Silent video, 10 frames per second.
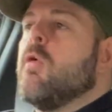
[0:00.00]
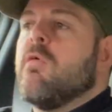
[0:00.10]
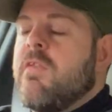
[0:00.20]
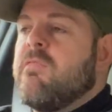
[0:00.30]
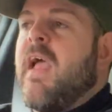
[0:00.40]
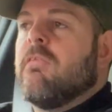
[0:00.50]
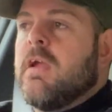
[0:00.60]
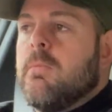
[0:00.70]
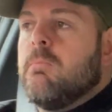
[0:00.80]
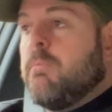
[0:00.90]
few of the
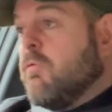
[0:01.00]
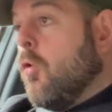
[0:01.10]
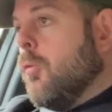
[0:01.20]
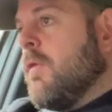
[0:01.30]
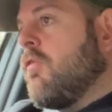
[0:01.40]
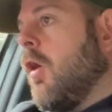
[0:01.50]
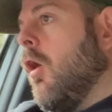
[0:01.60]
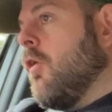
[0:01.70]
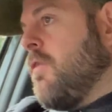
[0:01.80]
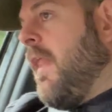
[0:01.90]
variant performance
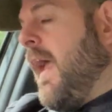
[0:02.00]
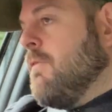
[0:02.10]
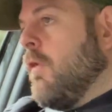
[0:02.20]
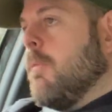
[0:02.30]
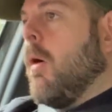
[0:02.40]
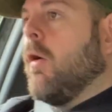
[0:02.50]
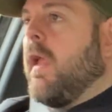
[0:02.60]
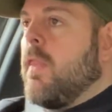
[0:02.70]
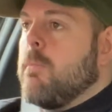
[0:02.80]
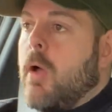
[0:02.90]
cars that they have on the
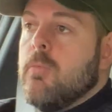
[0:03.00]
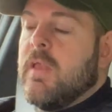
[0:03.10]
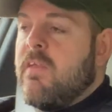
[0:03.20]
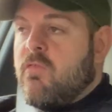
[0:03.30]
market at the moment. It's